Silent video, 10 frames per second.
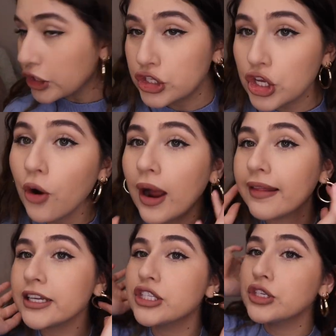So I
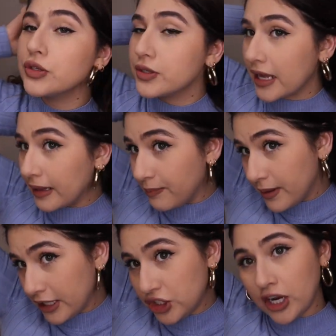like to use like
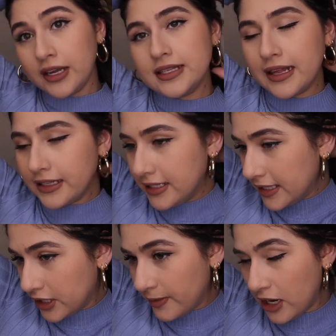big chunks. I like to
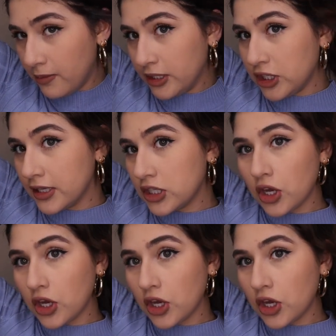section my hair in big chunks.